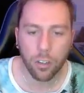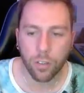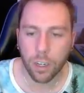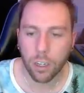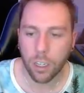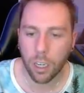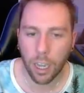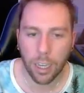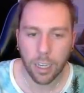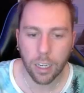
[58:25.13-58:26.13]
very
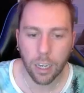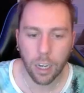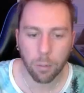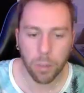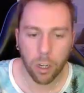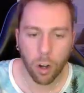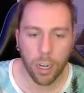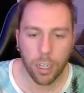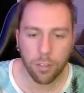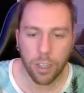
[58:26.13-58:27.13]
like, you know, and
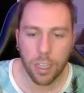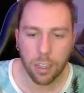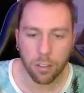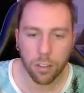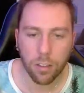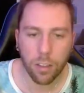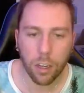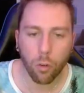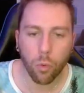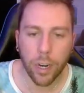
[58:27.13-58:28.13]
then even this is a
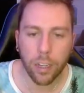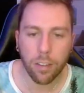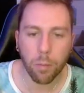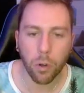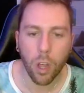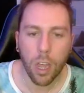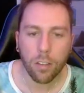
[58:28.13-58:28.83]
great example.